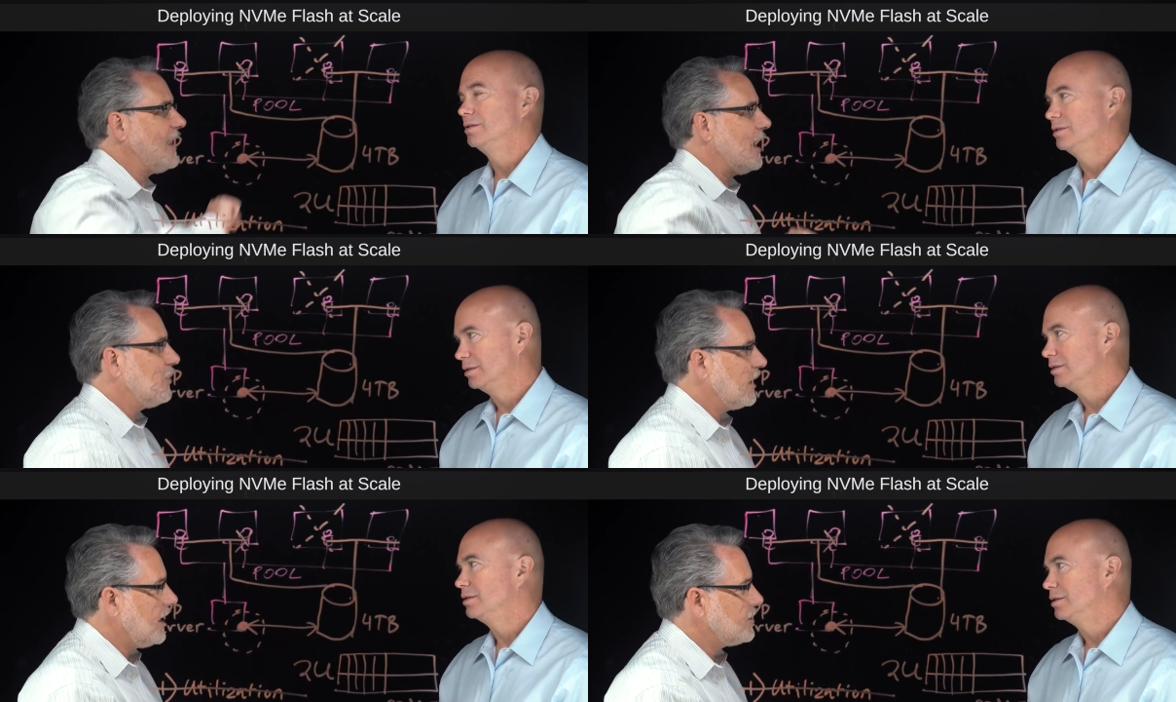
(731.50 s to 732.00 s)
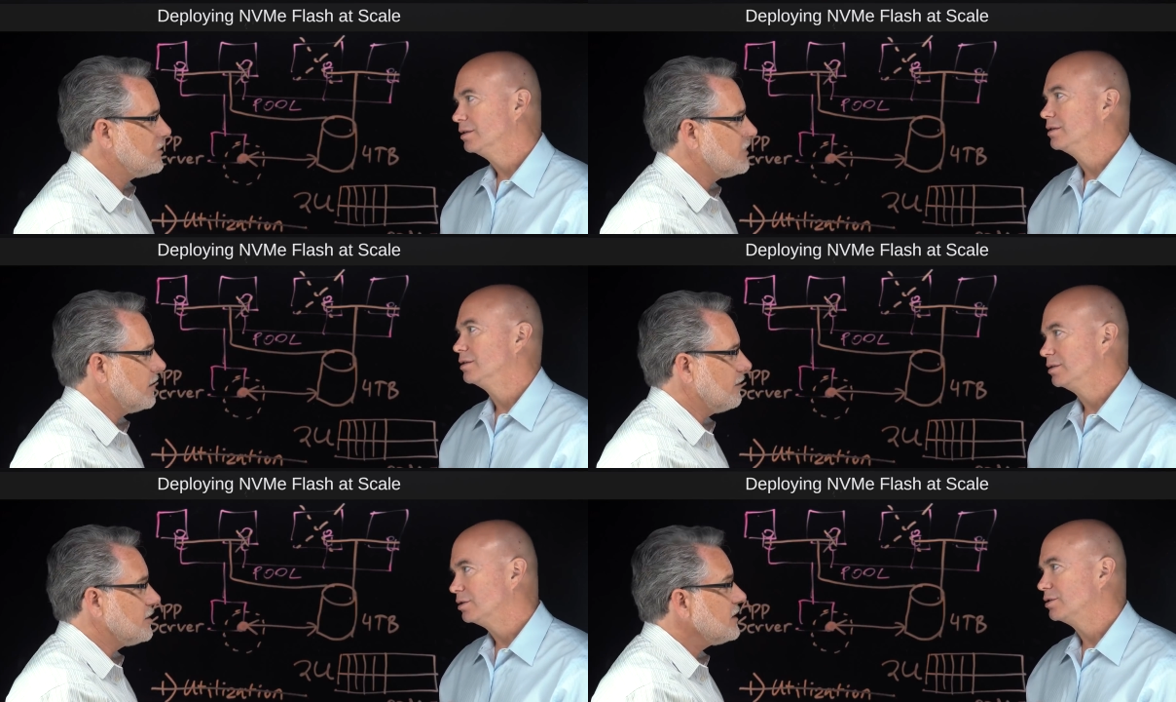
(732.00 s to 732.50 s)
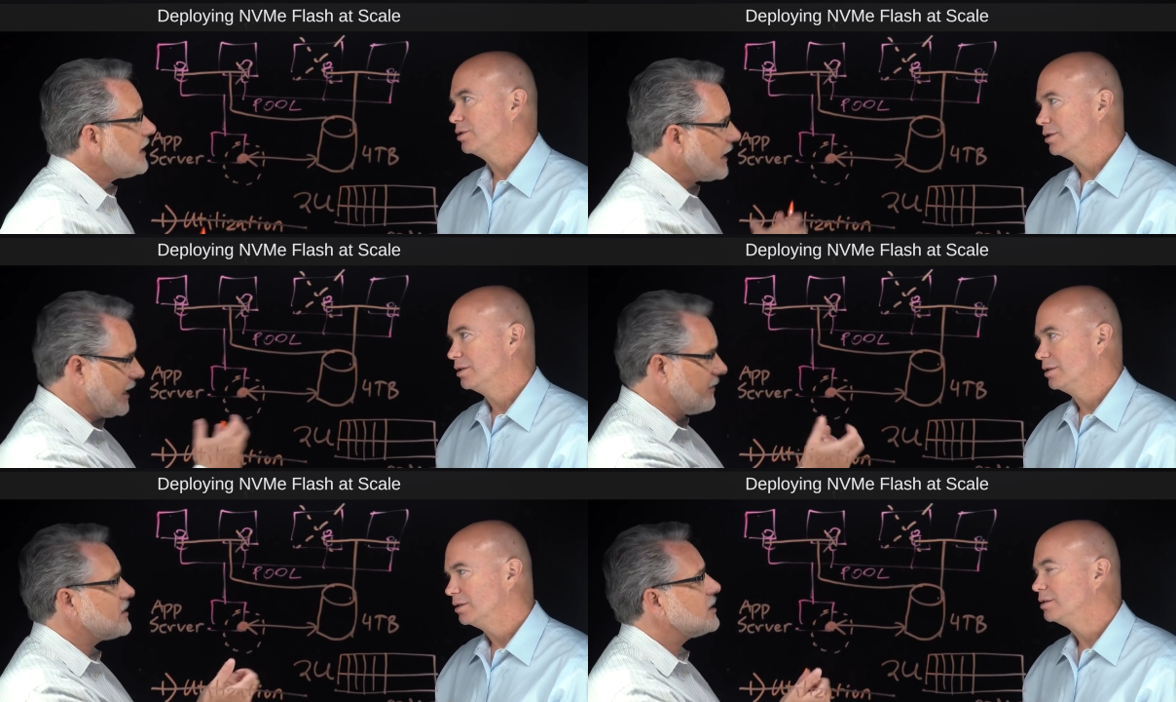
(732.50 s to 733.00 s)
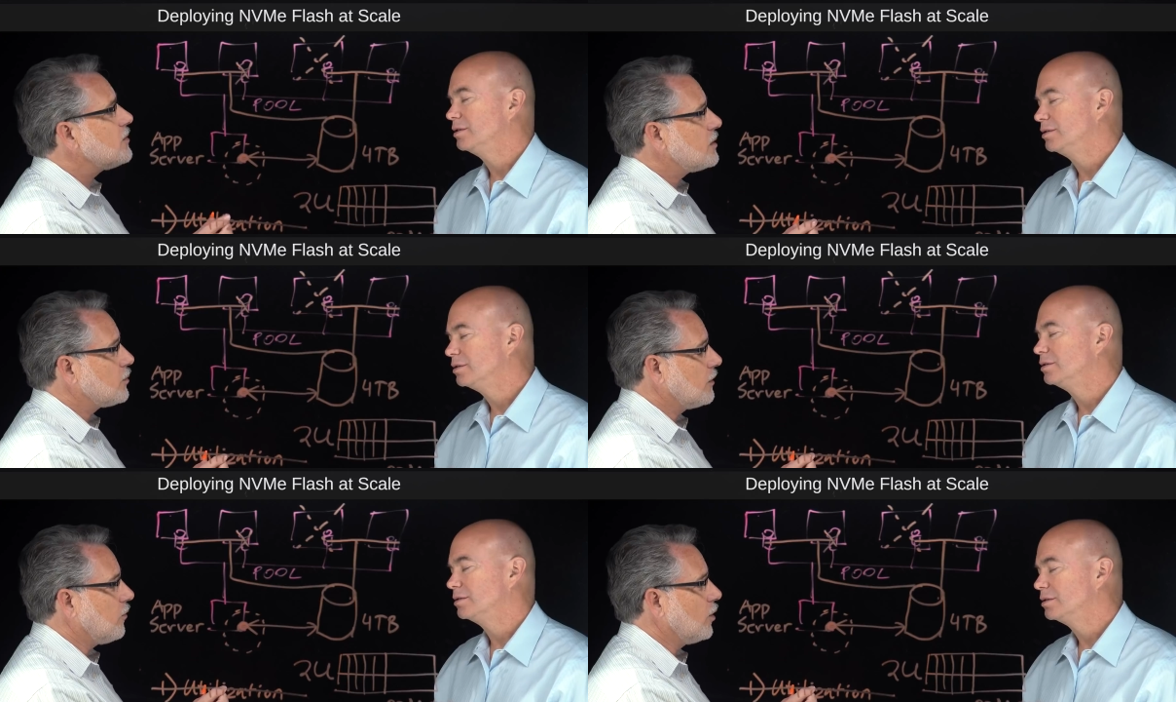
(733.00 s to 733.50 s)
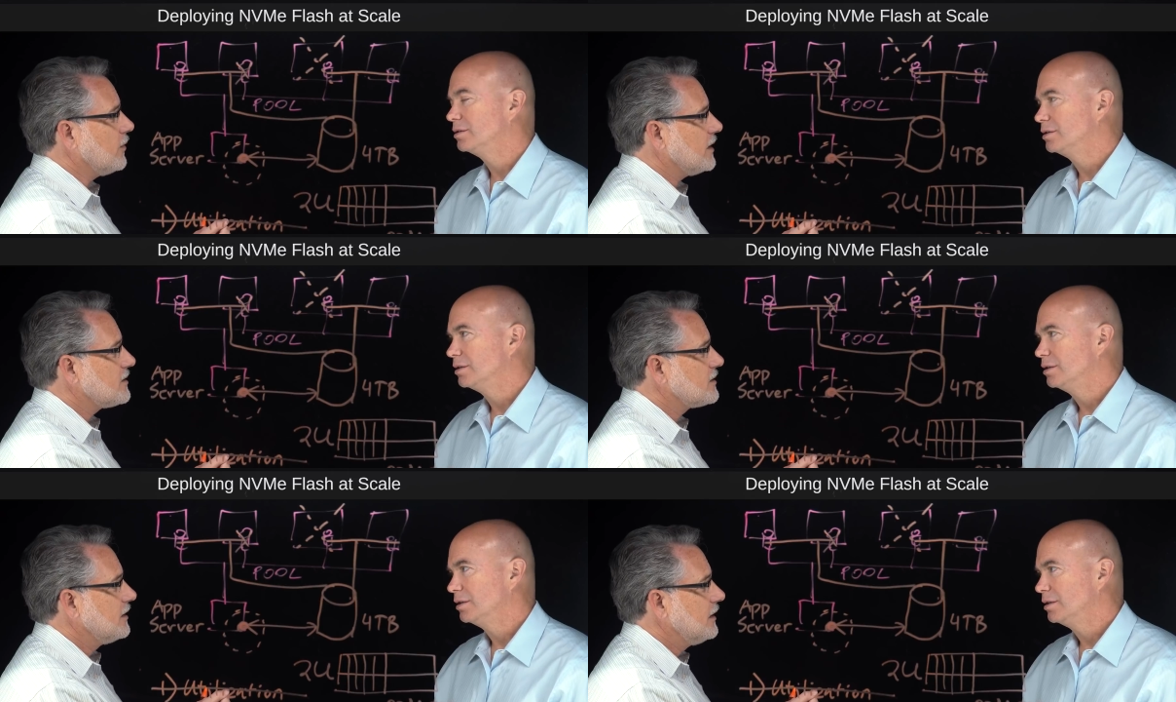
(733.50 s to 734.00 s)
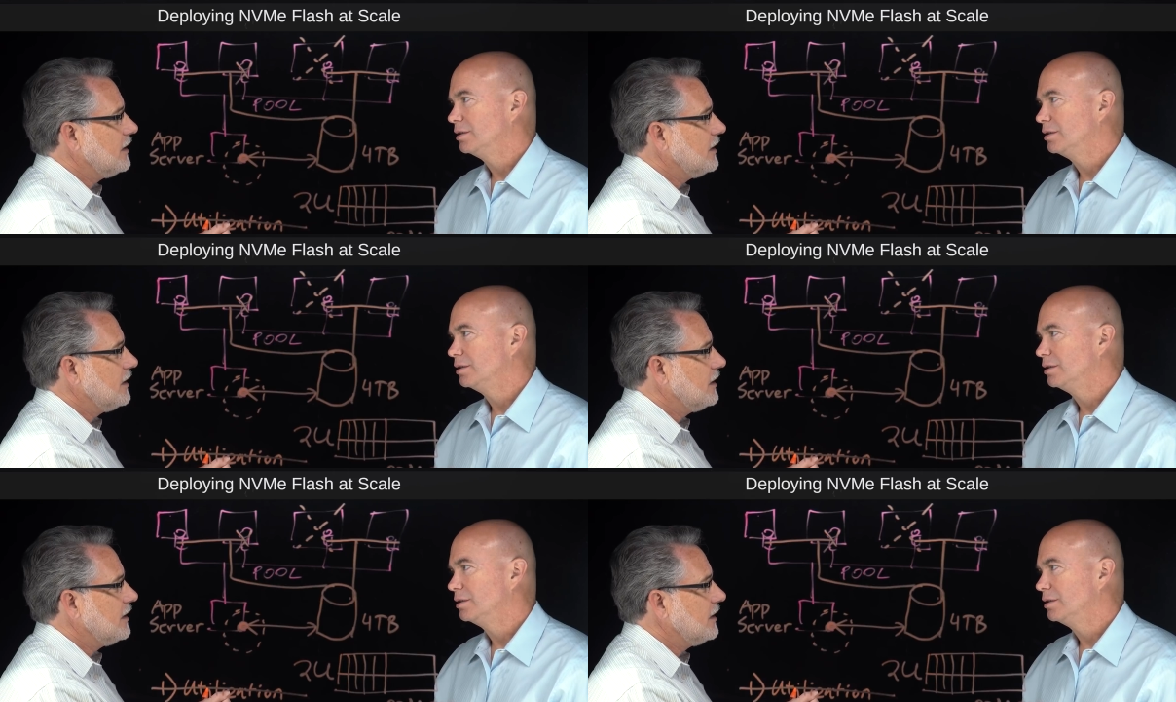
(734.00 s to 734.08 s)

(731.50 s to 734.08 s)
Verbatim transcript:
Speaker 1: the application servers. Sure. It gives them the performance,